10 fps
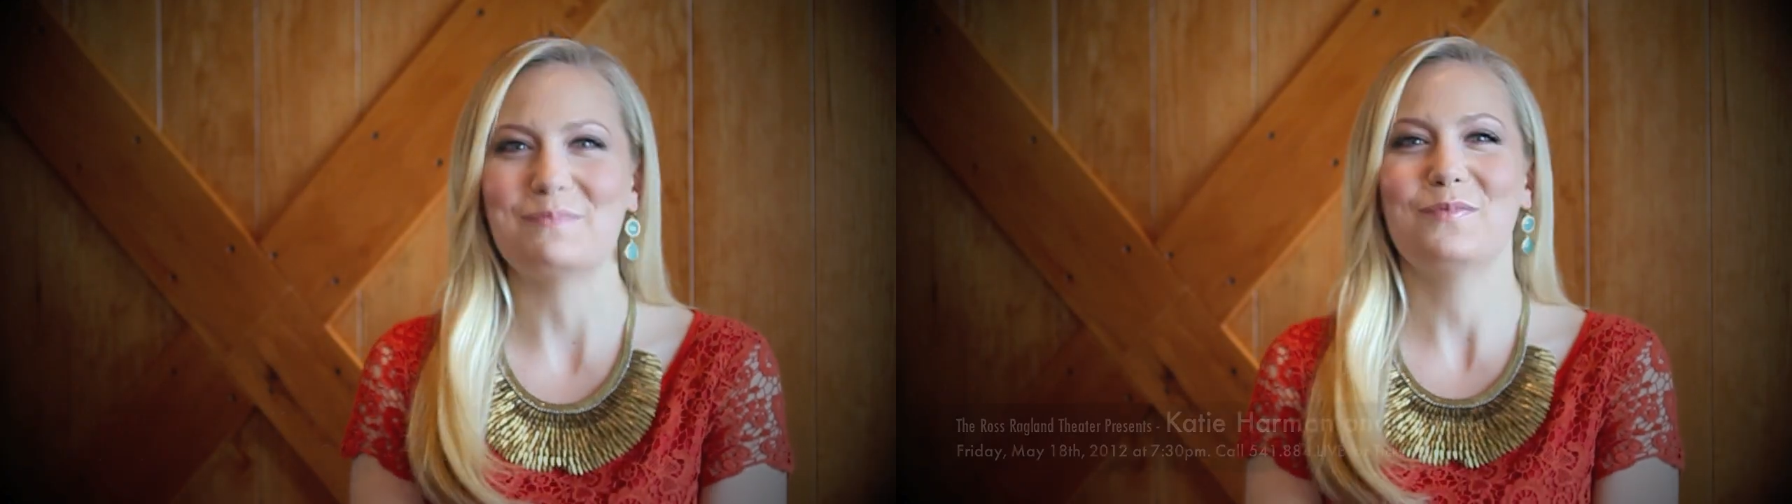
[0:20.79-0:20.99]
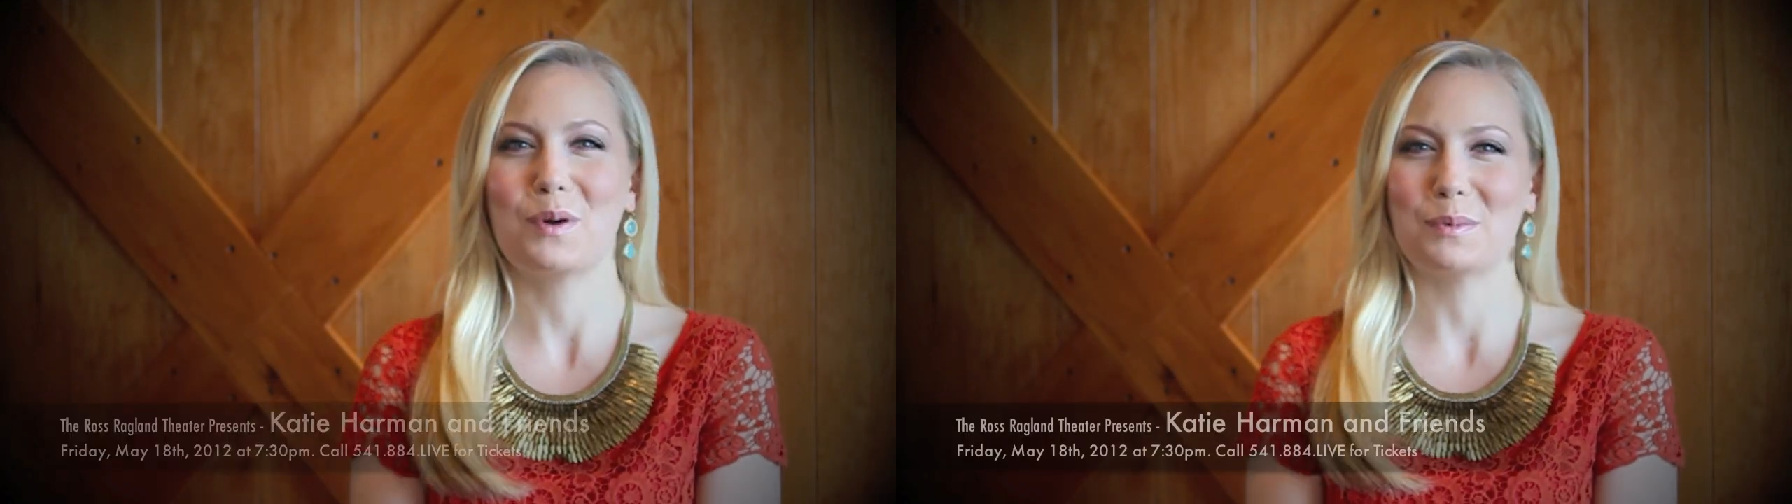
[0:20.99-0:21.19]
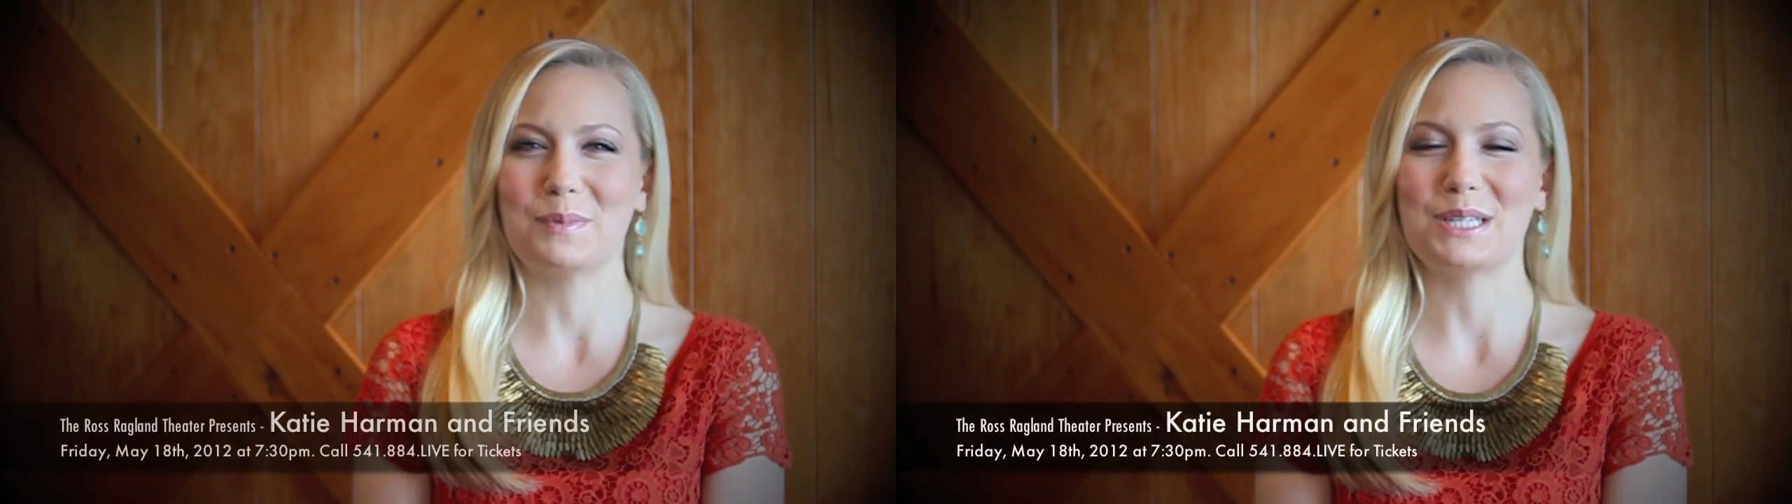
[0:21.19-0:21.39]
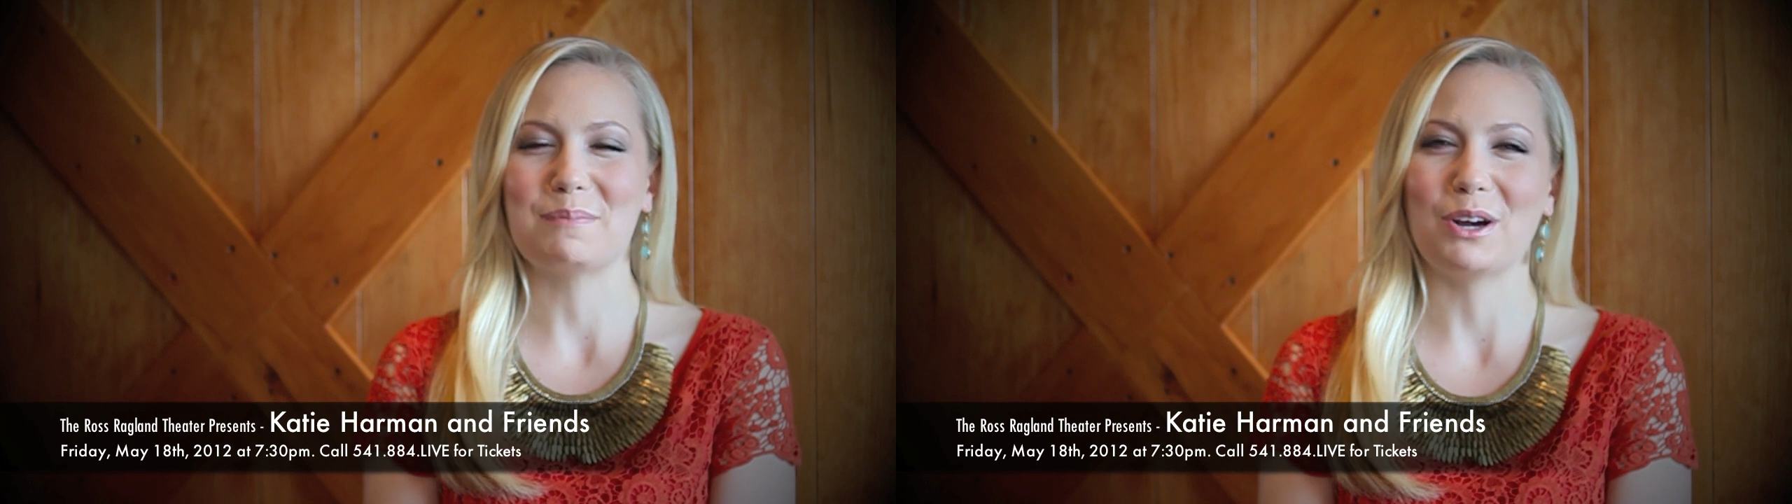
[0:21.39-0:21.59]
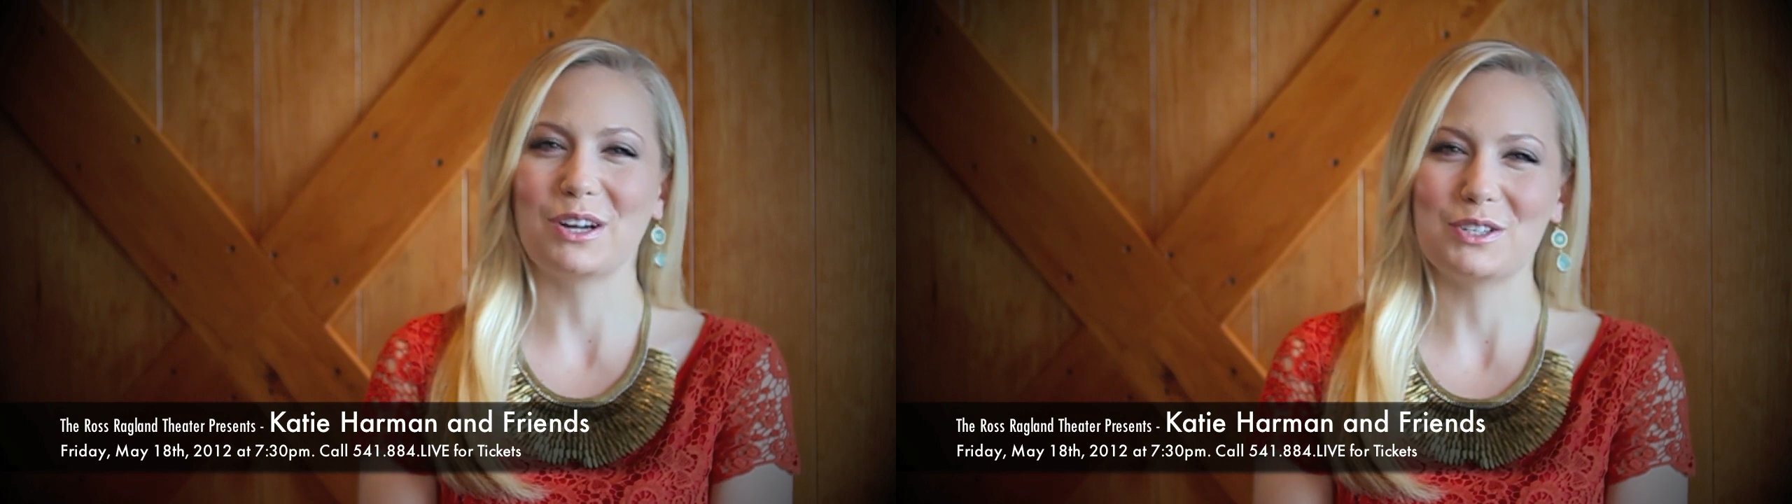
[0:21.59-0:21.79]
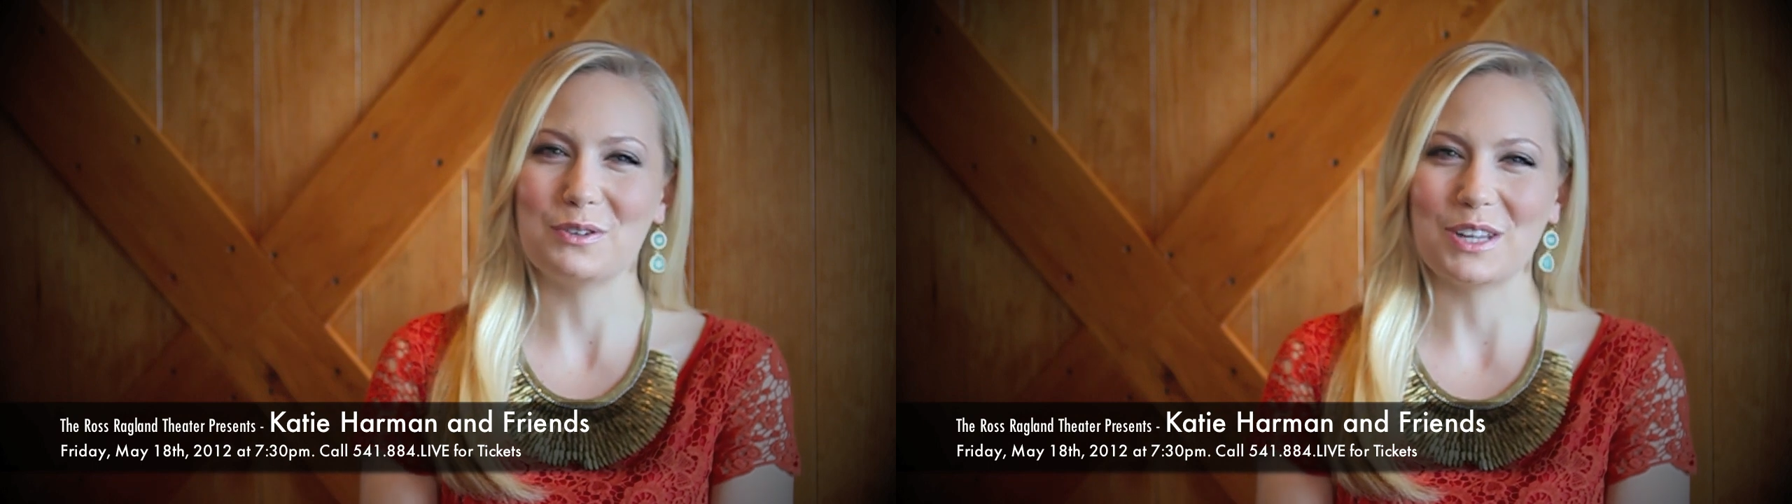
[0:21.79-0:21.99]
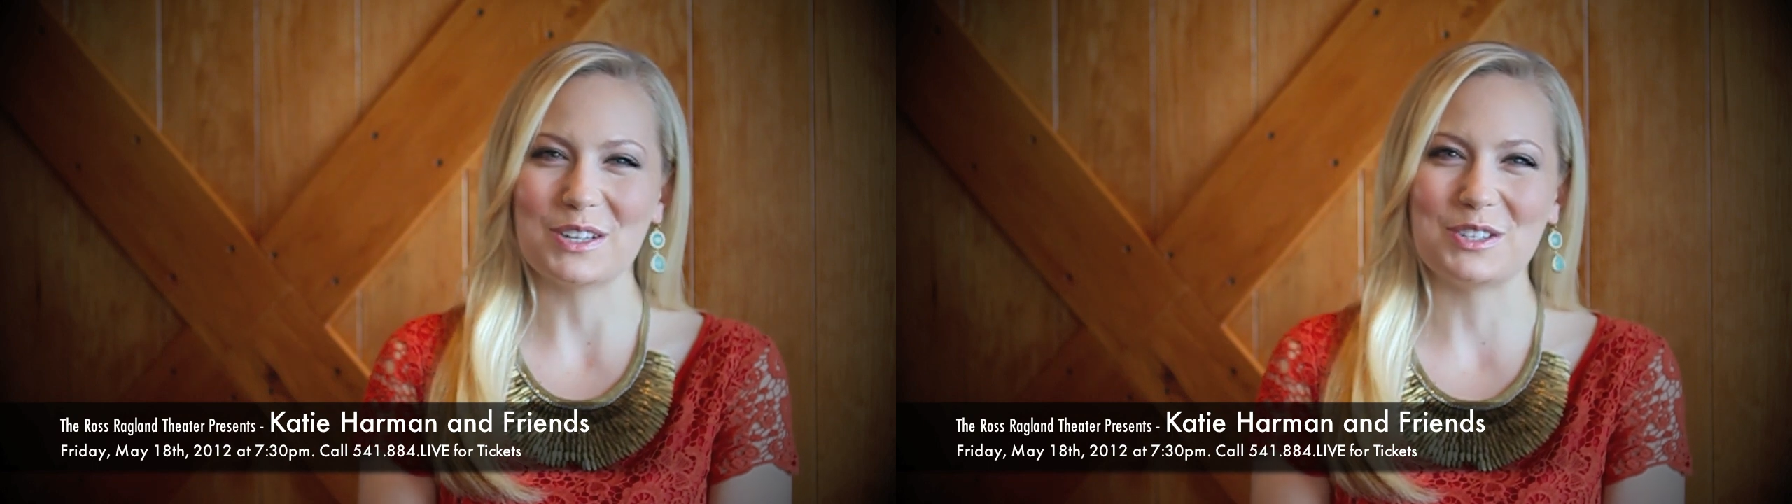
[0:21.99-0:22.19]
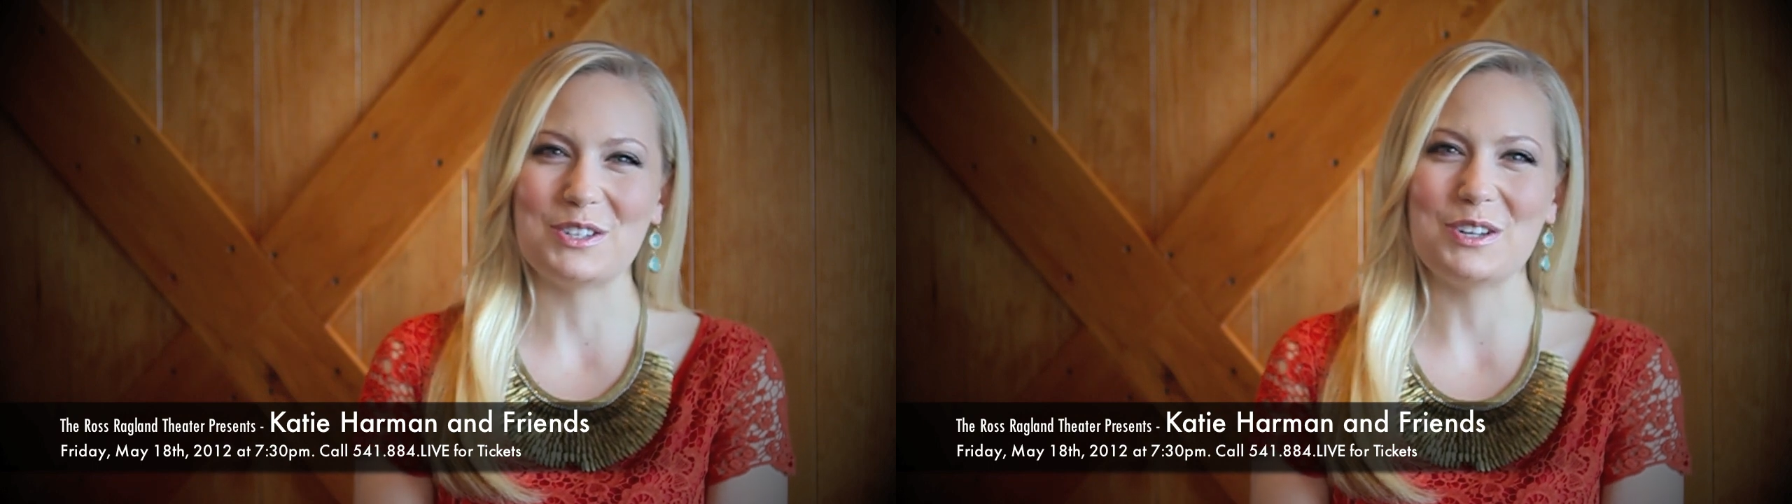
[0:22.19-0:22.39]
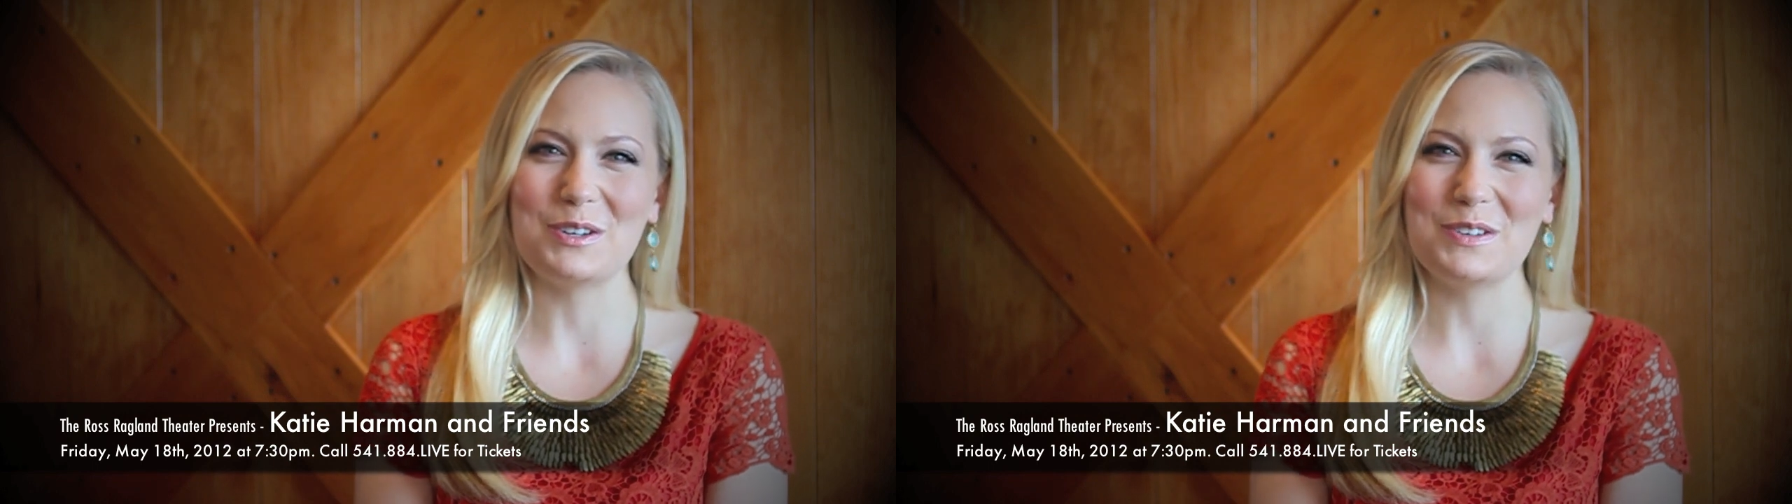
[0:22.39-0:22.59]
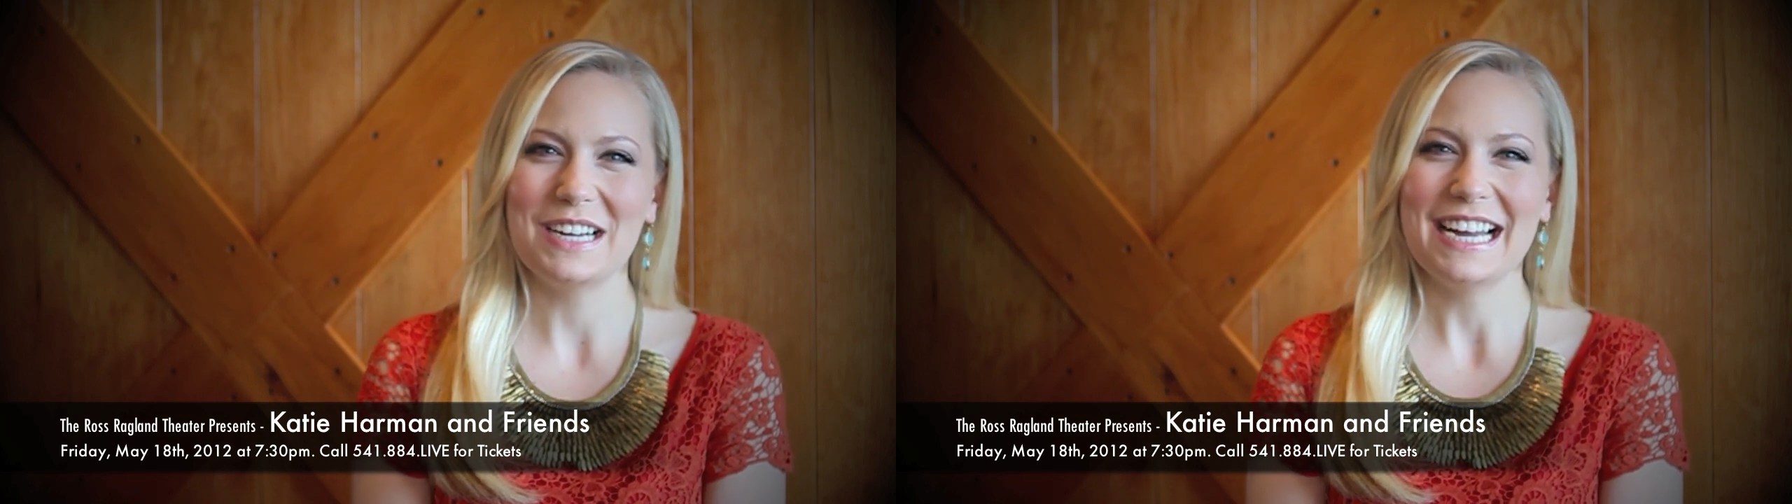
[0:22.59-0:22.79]
former Miss America
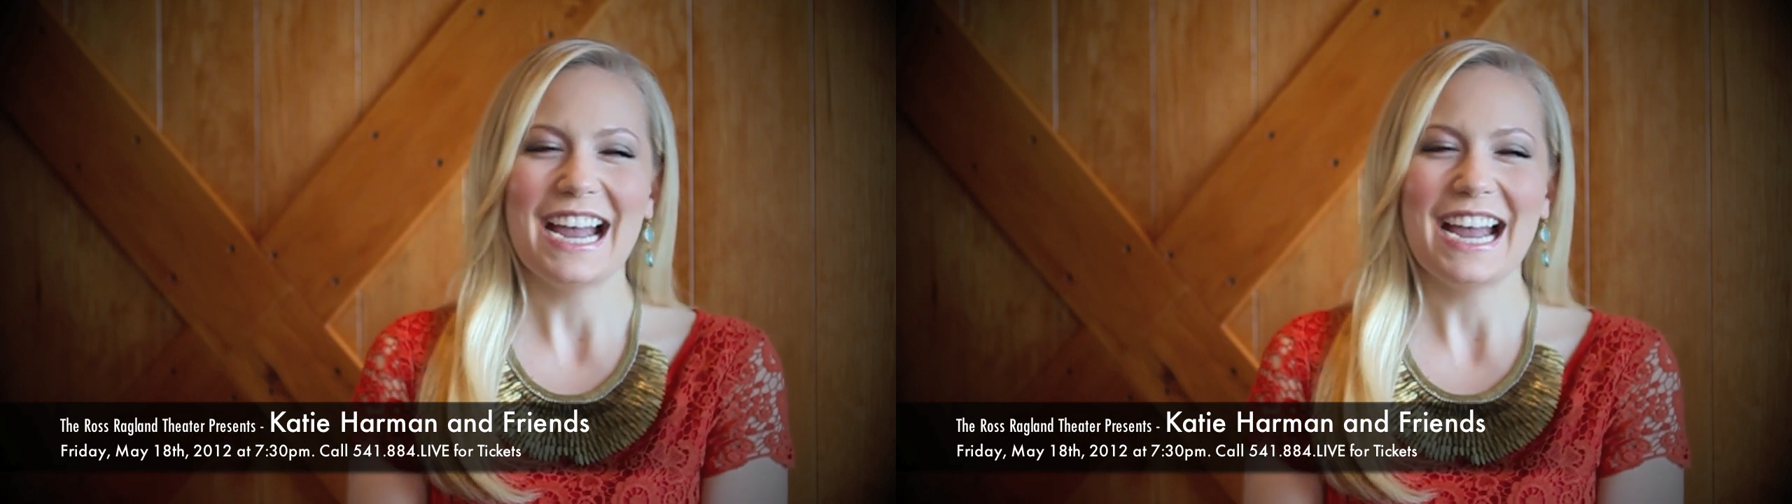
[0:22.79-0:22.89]
2002.